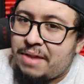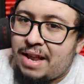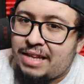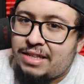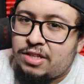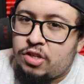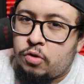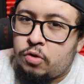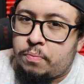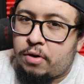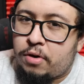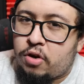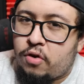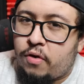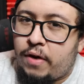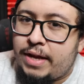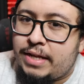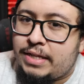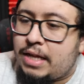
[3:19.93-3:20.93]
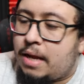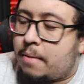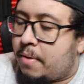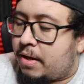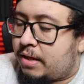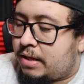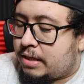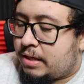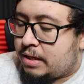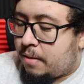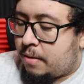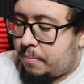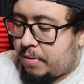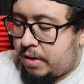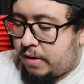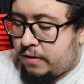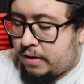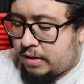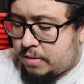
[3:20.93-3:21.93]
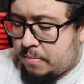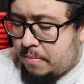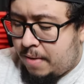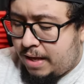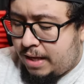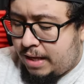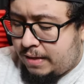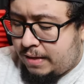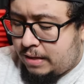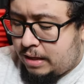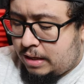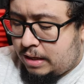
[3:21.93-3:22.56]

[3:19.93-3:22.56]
not super crazy about this company that's making